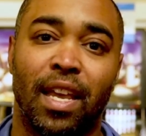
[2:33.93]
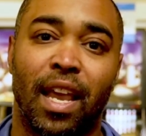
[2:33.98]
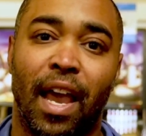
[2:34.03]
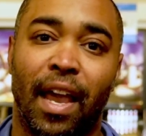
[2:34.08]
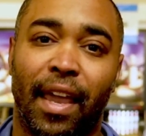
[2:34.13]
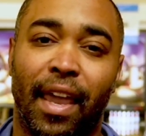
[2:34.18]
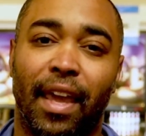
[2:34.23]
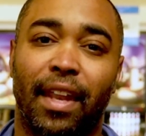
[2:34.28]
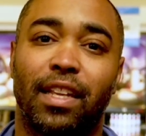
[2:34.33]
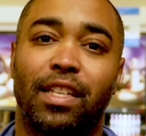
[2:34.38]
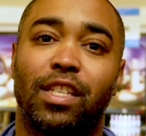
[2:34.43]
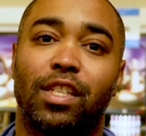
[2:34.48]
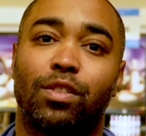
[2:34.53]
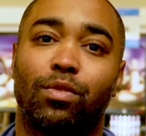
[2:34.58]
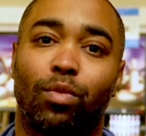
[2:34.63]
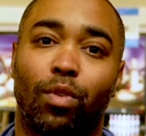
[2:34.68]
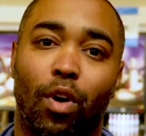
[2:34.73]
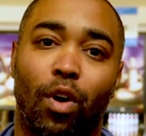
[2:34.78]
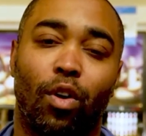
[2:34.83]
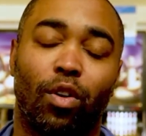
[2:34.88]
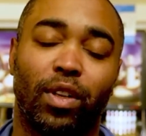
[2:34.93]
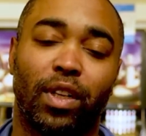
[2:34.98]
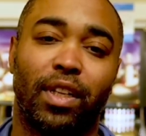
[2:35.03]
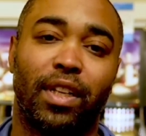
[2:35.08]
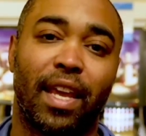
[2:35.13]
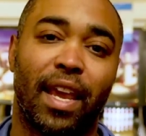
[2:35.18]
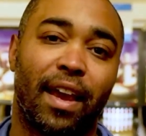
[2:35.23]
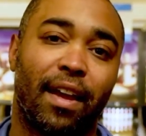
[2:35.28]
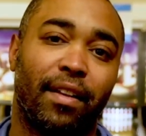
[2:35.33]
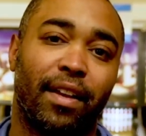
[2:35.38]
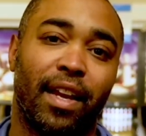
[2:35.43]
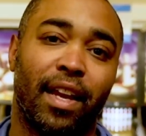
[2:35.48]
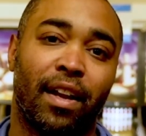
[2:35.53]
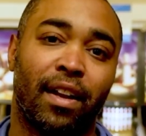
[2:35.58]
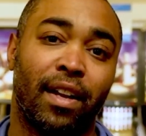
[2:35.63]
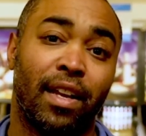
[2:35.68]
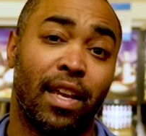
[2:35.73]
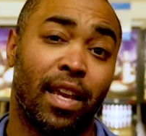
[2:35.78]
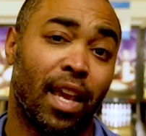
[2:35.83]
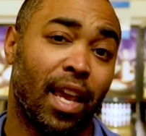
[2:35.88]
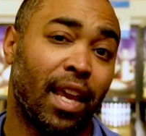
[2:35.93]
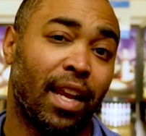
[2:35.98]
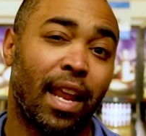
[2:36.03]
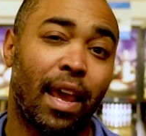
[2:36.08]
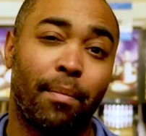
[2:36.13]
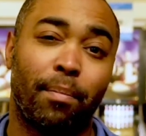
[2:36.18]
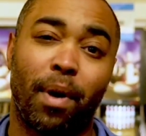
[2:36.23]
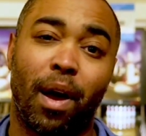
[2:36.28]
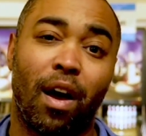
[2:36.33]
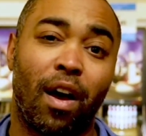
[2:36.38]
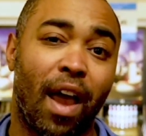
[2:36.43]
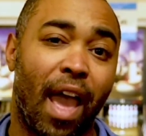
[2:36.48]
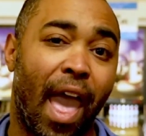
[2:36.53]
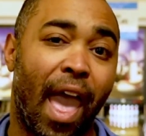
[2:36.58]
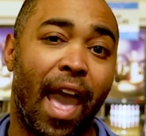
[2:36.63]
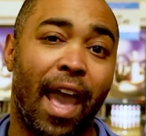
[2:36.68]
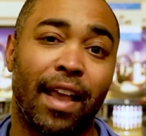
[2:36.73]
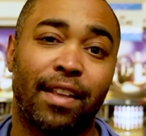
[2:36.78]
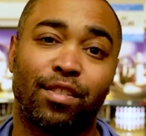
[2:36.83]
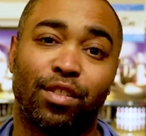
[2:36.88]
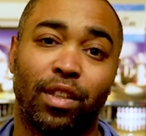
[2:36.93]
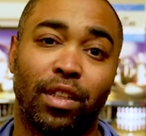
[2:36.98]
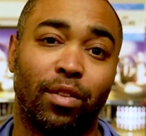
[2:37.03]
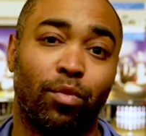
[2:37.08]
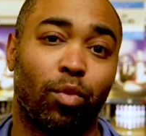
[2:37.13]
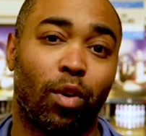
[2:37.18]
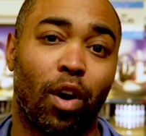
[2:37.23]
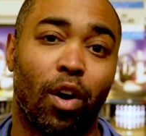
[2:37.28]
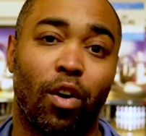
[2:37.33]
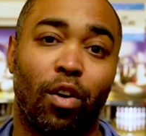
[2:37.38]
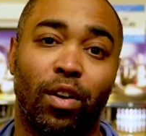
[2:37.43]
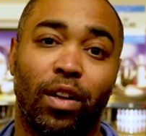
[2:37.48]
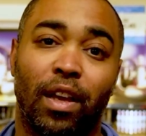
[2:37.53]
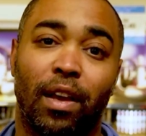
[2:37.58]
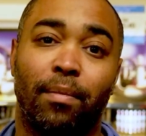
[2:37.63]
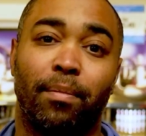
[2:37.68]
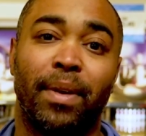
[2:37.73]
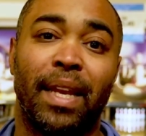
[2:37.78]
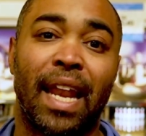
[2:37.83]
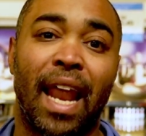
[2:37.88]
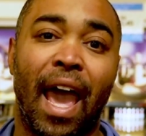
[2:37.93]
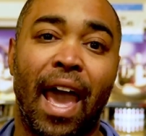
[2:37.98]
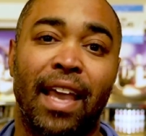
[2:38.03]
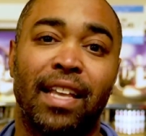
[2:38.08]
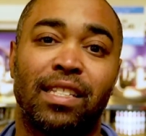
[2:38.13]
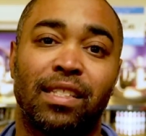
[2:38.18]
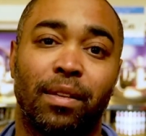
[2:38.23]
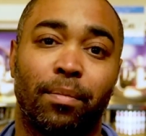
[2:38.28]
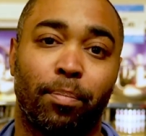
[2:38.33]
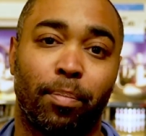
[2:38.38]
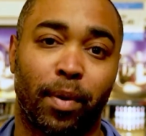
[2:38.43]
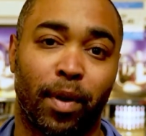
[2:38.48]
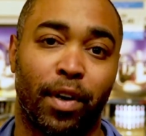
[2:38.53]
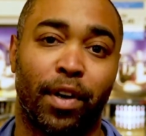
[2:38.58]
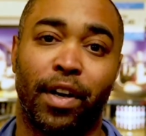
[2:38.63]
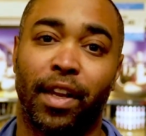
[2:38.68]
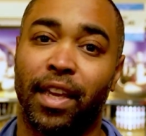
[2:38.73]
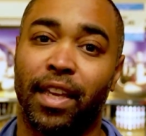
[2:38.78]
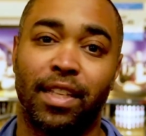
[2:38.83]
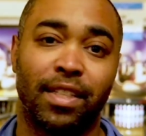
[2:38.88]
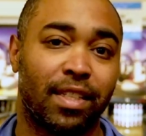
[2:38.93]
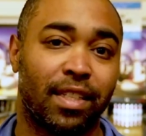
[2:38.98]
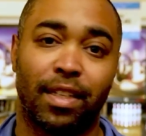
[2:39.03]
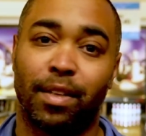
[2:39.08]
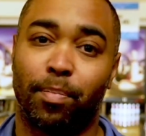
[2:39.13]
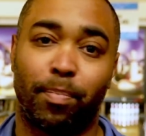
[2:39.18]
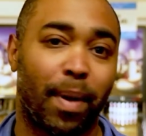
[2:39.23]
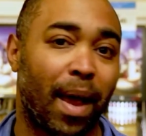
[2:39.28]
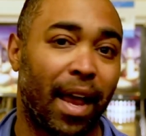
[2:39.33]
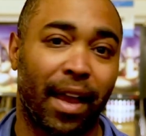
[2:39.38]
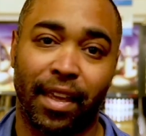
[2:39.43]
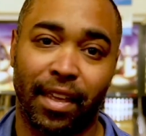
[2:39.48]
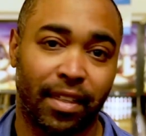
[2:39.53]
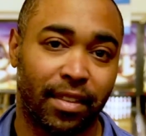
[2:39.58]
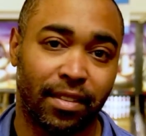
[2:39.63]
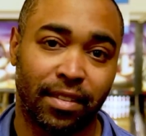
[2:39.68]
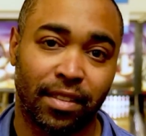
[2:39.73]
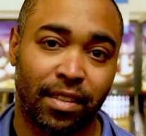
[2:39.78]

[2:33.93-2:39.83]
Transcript: I kind of just rolled it down there, and that ball actually rolled up nice and purty into the pocket.